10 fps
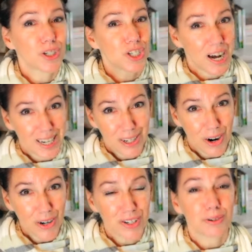Johnny
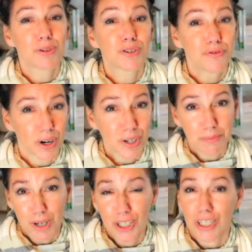Carson was very
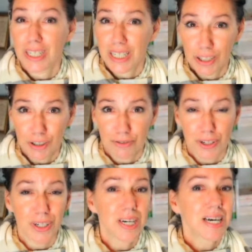much an
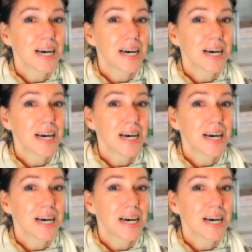introvert,